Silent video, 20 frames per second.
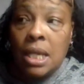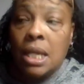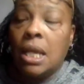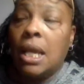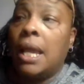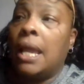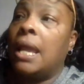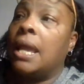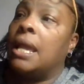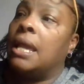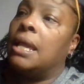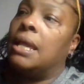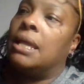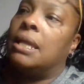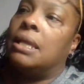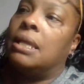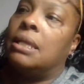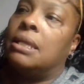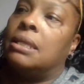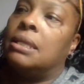
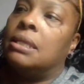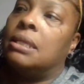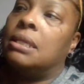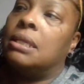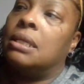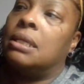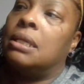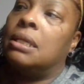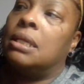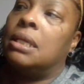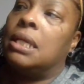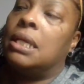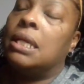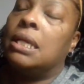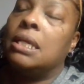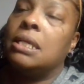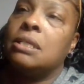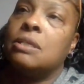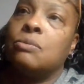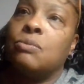And
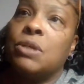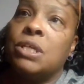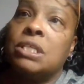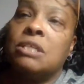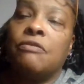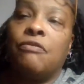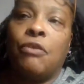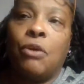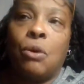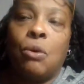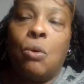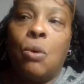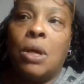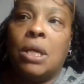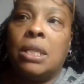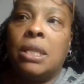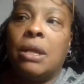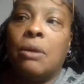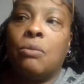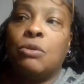his reason for going
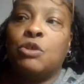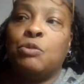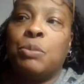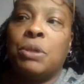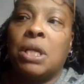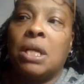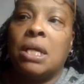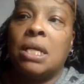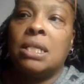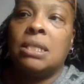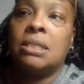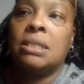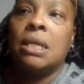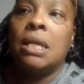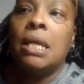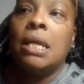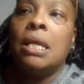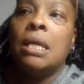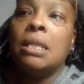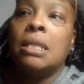there was because
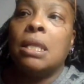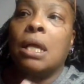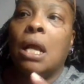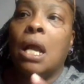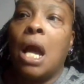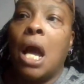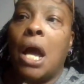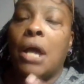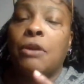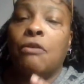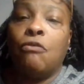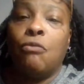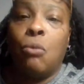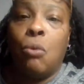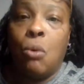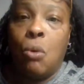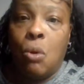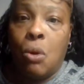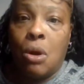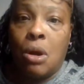the god of
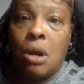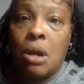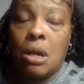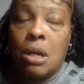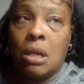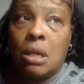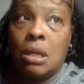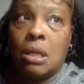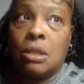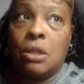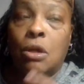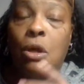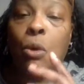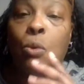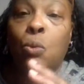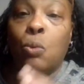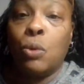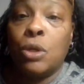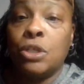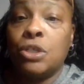war, the
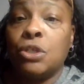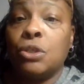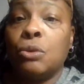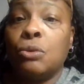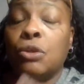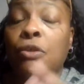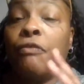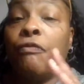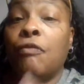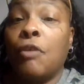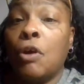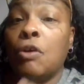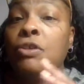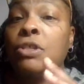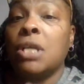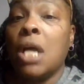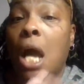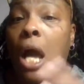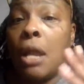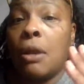original, the first
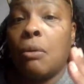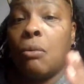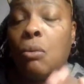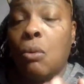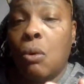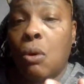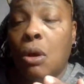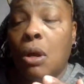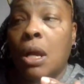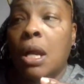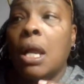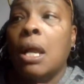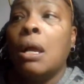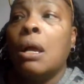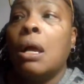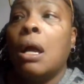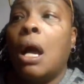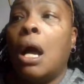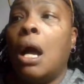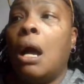god of war,
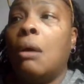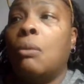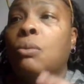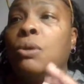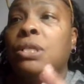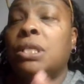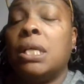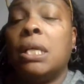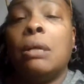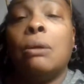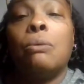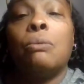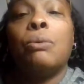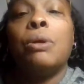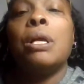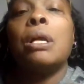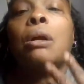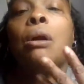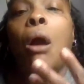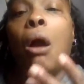was
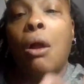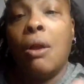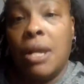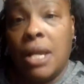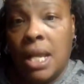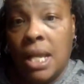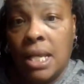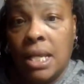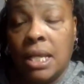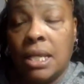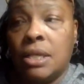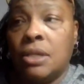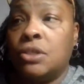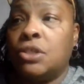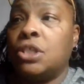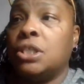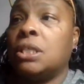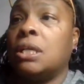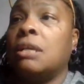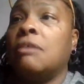reincarnated, and she's
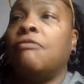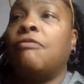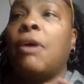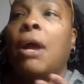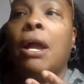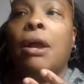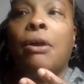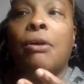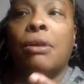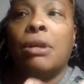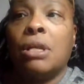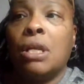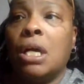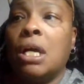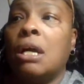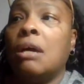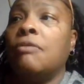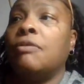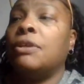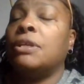going to find her love
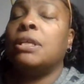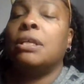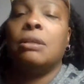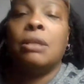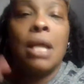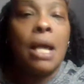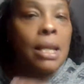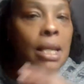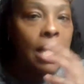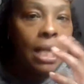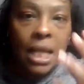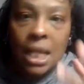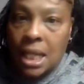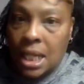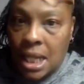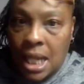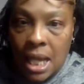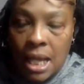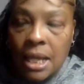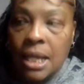and la la la la
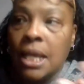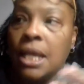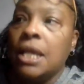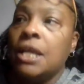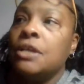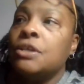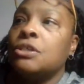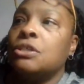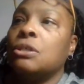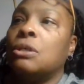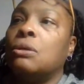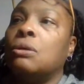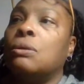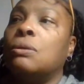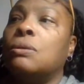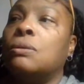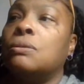la. So